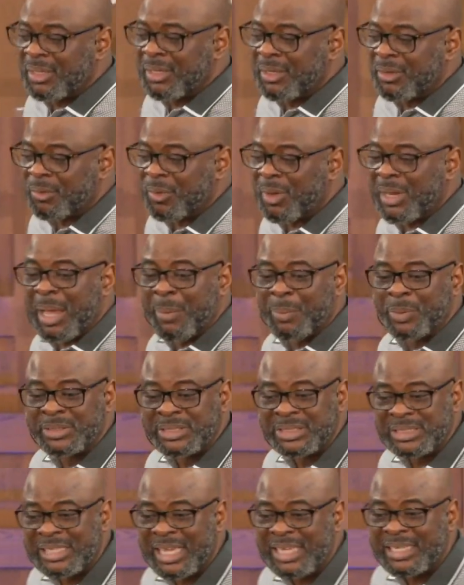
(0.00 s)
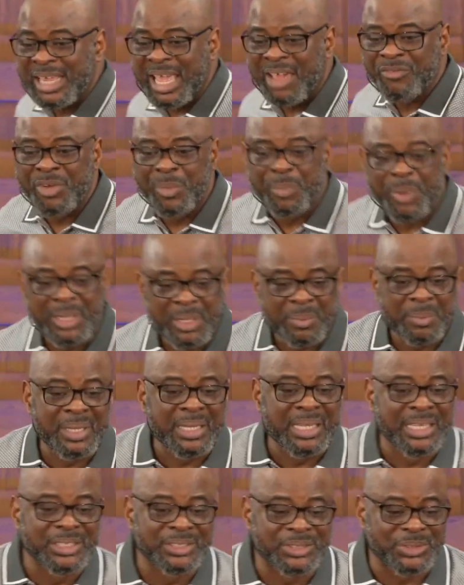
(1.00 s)
What happens is that everybody
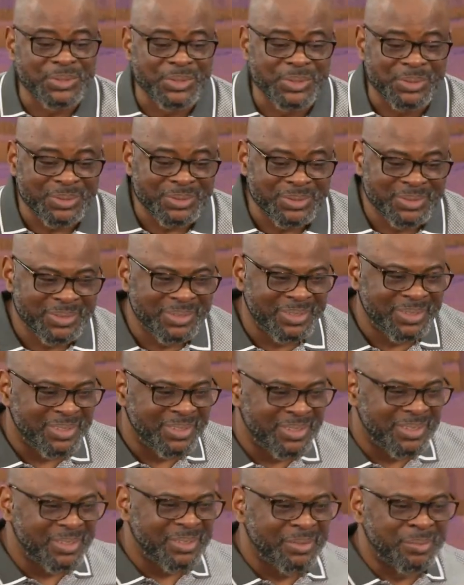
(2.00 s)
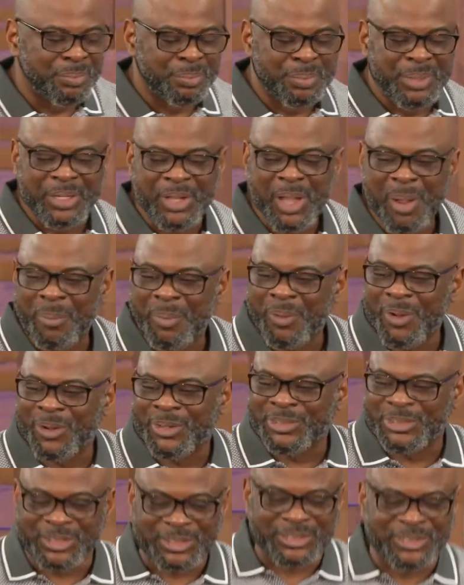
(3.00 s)
begins to pick up all
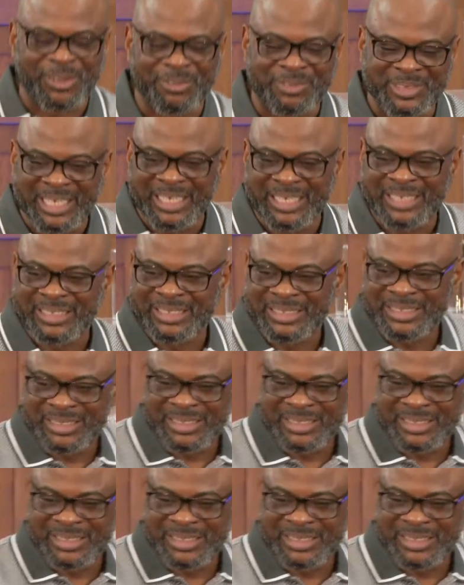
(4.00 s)
sorts of things.